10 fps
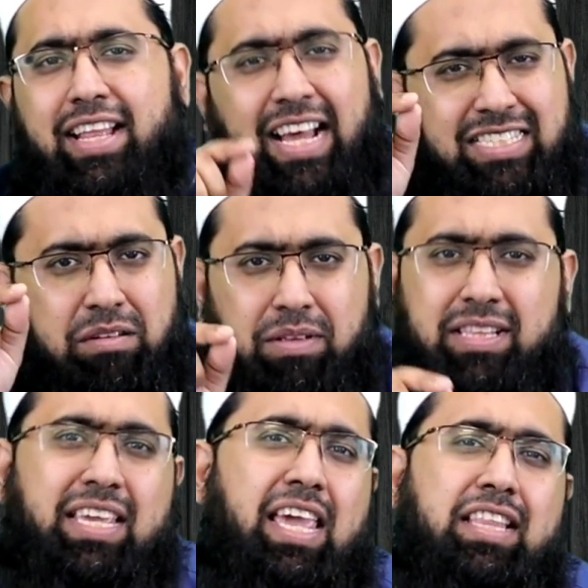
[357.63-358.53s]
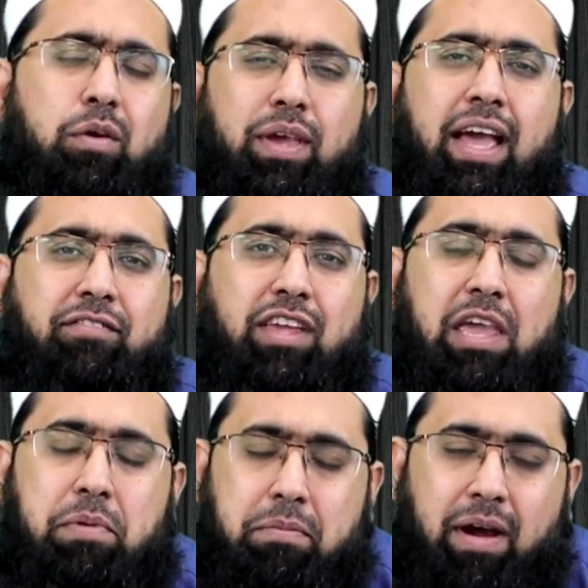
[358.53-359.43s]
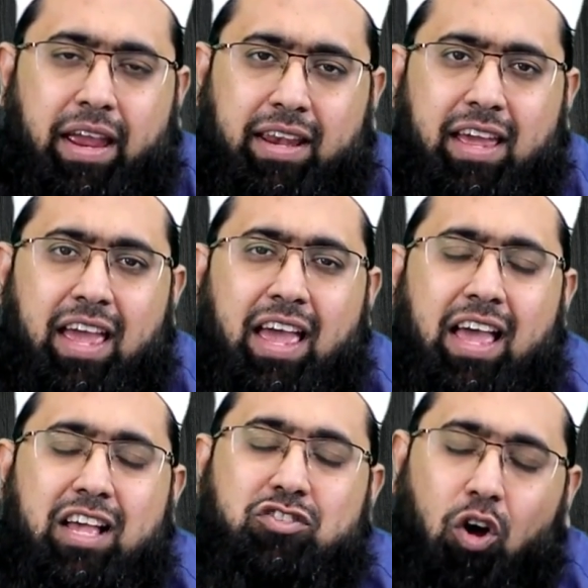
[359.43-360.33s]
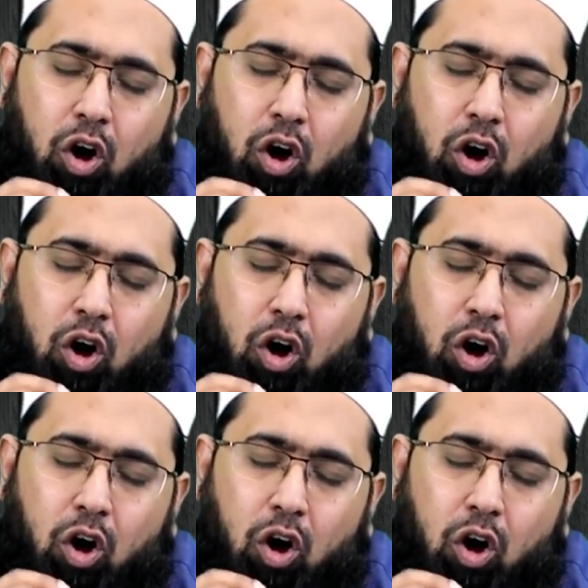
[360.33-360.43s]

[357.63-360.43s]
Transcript: And that's something key that we have to keep in mind. So